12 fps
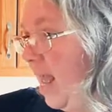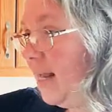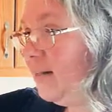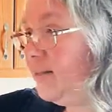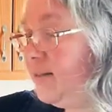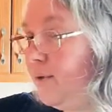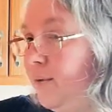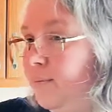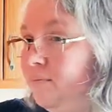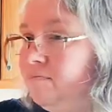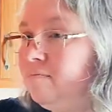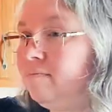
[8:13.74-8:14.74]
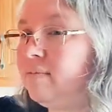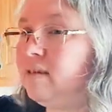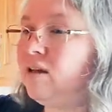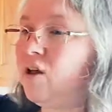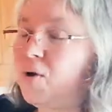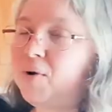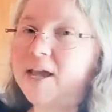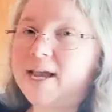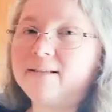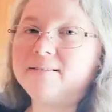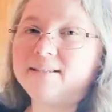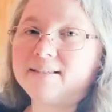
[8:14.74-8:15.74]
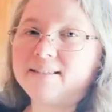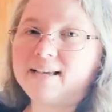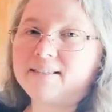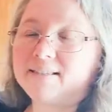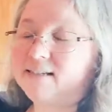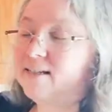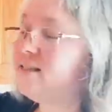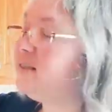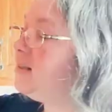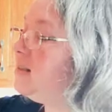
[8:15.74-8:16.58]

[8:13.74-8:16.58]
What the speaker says: some okay successes.